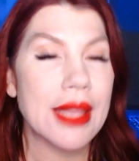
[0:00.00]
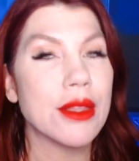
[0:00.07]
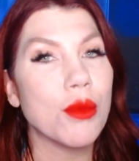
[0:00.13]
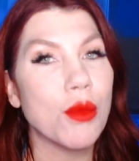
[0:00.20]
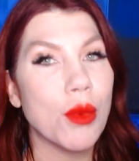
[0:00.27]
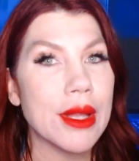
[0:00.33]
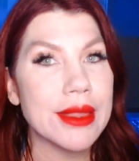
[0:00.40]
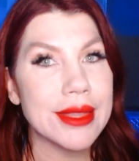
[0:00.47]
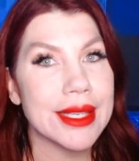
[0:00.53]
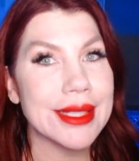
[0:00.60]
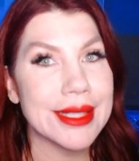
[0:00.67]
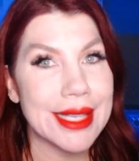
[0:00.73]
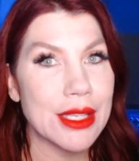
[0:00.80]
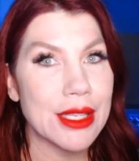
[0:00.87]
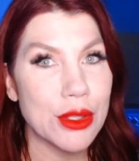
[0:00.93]
And the one
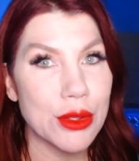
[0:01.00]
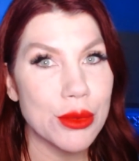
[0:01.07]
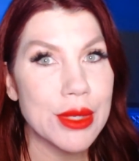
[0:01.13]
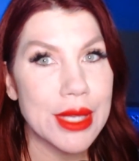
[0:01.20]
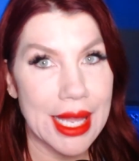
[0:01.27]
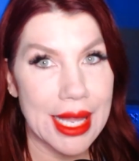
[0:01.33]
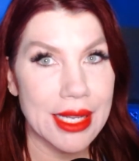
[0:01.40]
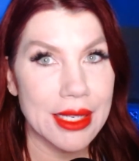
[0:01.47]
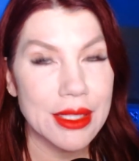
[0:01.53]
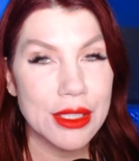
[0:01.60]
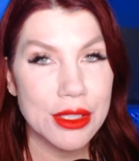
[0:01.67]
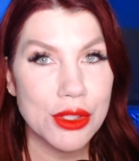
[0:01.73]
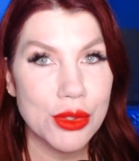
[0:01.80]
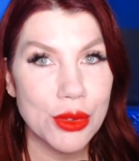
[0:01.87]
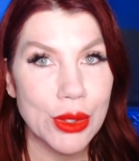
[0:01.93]
thing that you can
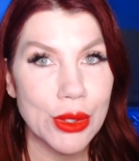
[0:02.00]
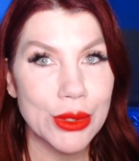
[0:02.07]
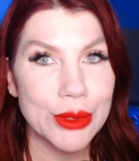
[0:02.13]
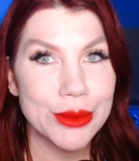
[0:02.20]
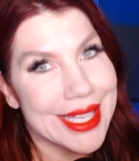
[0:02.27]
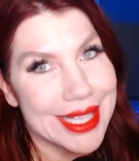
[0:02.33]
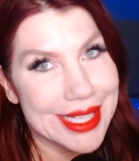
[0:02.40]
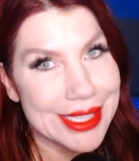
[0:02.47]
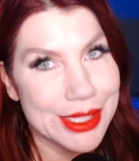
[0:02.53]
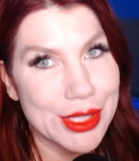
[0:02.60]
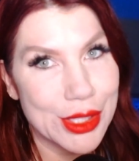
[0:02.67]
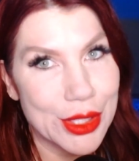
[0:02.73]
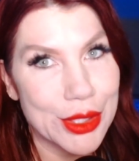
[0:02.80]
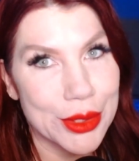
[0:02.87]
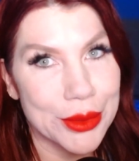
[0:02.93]
control
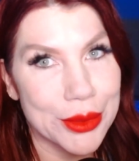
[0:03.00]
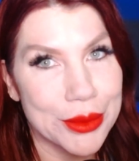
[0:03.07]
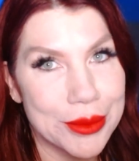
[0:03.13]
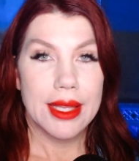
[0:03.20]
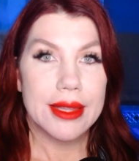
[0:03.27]
is you.